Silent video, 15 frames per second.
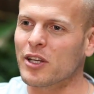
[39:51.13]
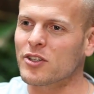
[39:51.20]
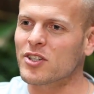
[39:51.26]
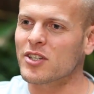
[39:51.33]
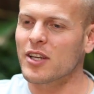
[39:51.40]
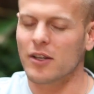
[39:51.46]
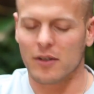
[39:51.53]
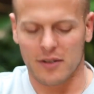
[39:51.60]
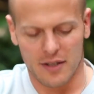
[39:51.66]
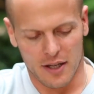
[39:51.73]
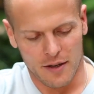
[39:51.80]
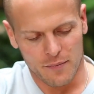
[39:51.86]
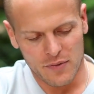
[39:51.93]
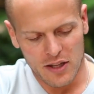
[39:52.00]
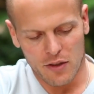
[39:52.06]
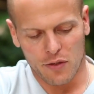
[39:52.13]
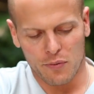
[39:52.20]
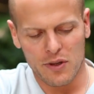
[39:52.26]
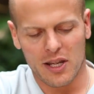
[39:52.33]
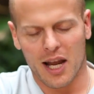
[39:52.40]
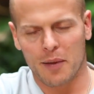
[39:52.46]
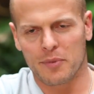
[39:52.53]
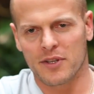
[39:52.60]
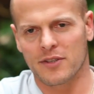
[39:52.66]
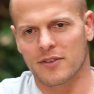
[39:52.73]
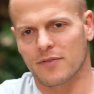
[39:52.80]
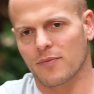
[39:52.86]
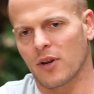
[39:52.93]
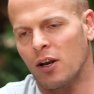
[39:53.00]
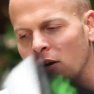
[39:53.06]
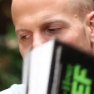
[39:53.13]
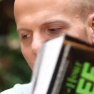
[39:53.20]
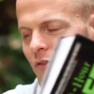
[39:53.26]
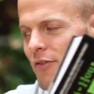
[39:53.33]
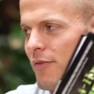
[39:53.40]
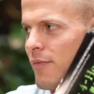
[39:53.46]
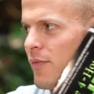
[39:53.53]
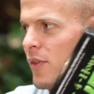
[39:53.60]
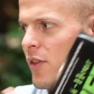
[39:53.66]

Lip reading: Just get 3 copies of